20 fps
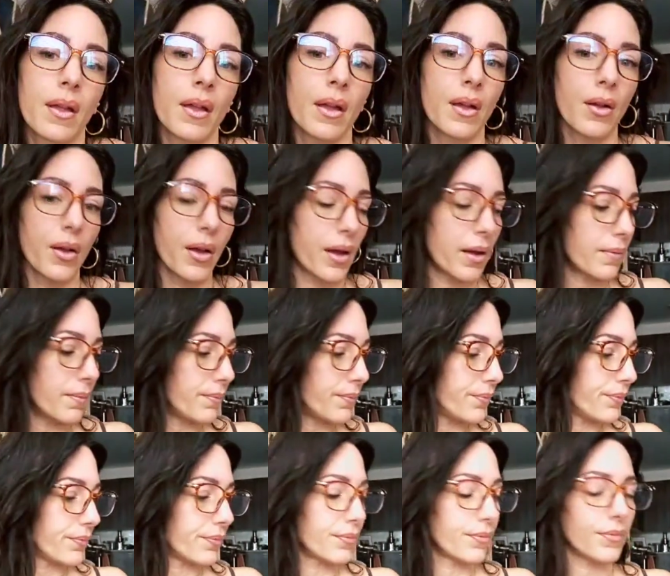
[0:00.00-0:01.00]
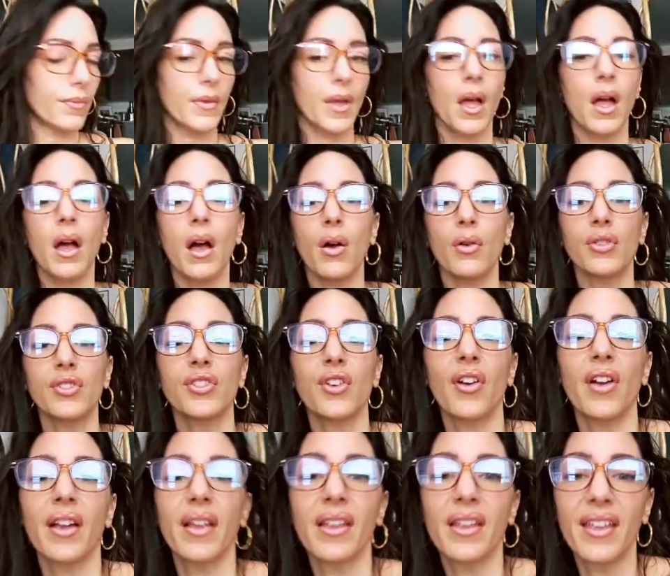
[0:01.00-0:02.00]
Okay. Oh,
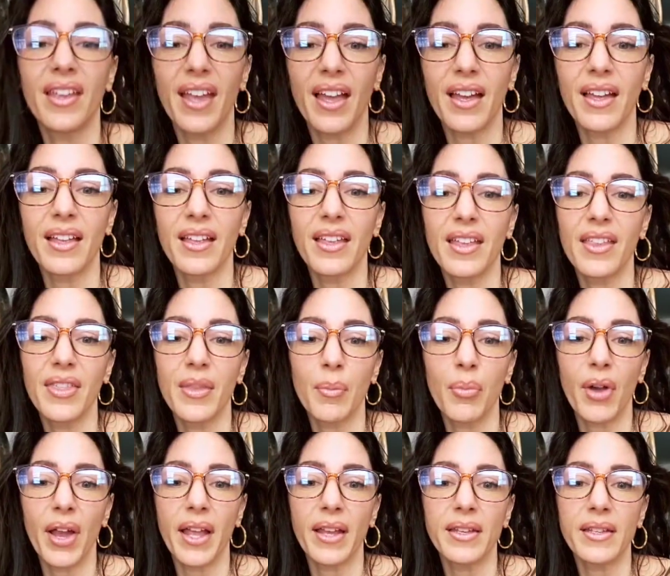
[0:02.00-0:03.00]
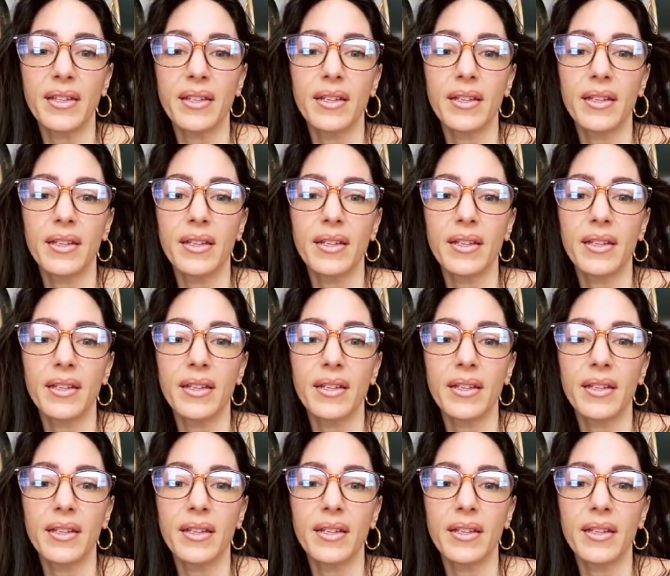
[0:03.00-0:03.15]
sorry. Yeah, the brand.